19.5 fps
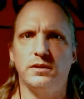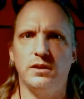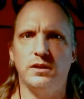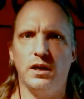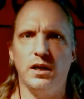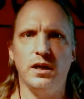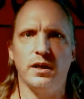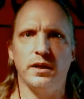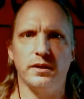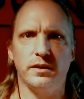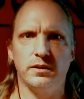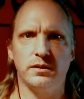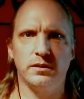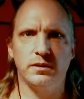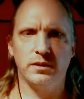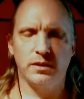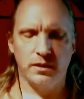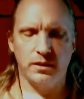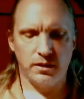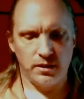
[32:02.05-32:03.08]
God.
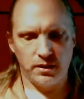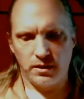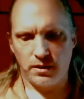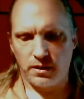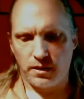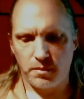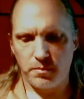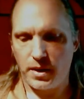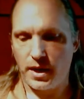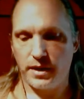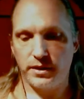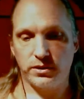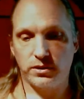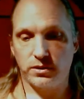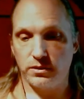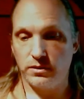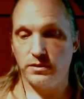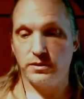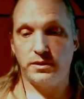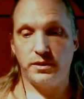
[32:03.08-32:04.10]
And the master
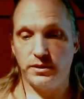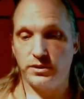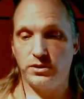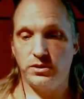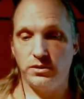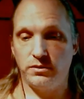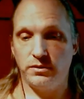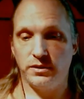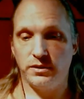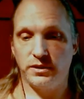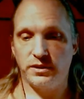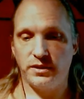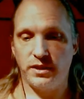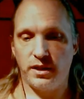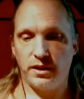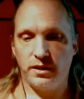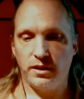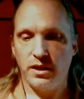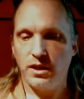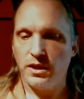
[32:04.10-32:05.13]
looked at his student and said,